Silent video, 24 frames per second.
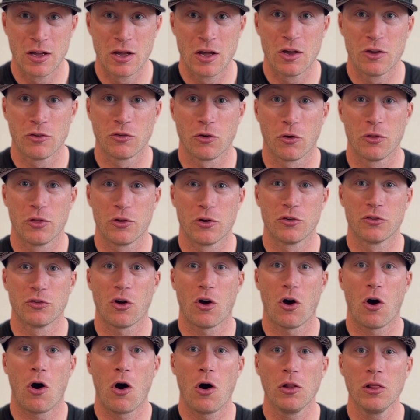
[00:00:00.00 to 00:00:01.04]
So there's
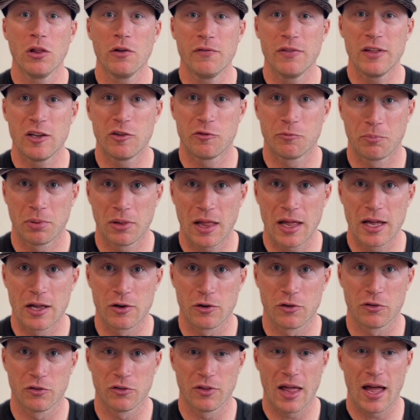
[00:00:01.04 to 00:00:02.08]
all of these
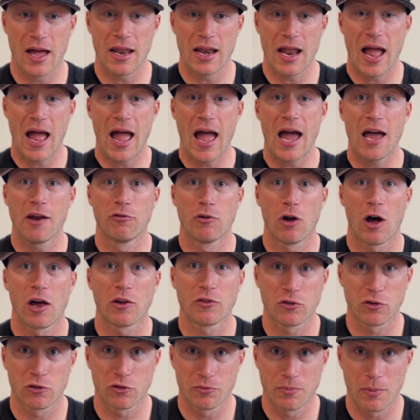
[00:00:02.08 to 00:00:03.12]
players that had
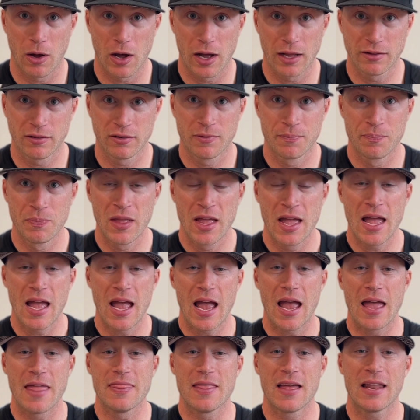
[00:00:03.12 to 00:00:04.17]
roster spots
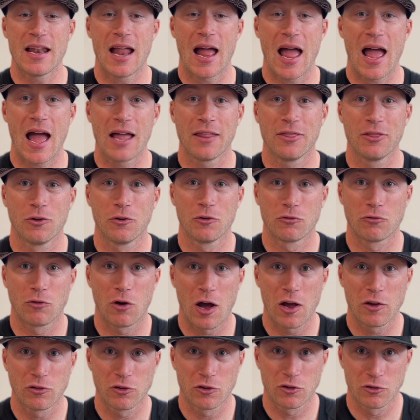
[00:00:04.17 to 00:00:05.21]
and then had those
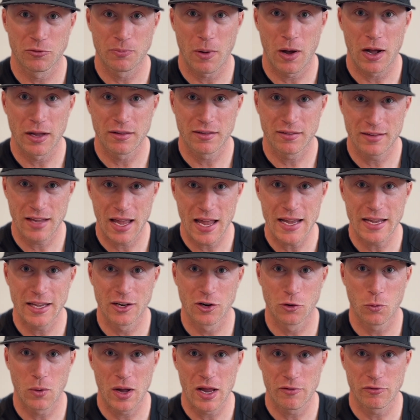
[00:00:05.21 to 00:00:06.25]
roster spots taken
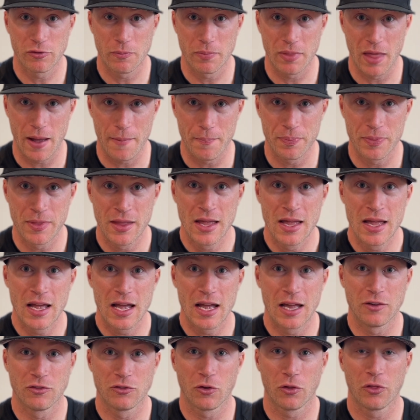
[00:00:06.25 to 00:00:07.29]
away from them.
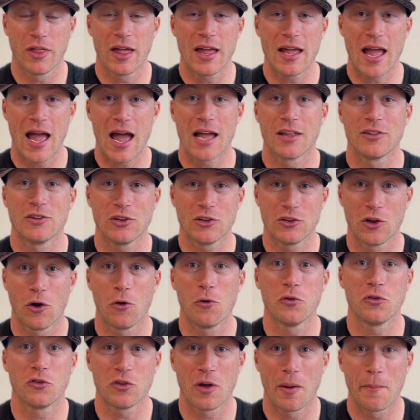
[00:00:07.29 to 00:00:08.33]
And so they had to
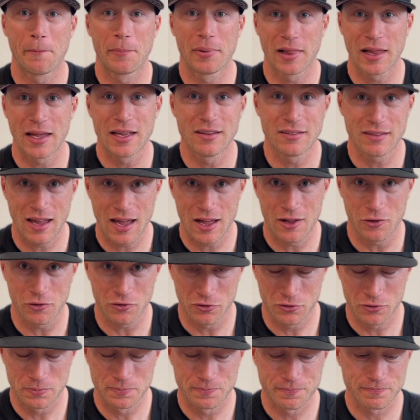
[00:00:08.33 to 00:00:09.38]
go someplace
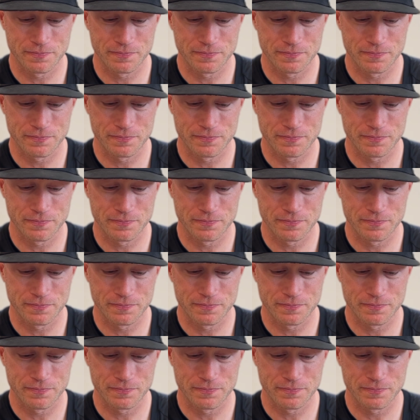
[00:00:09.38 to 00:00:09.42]
else,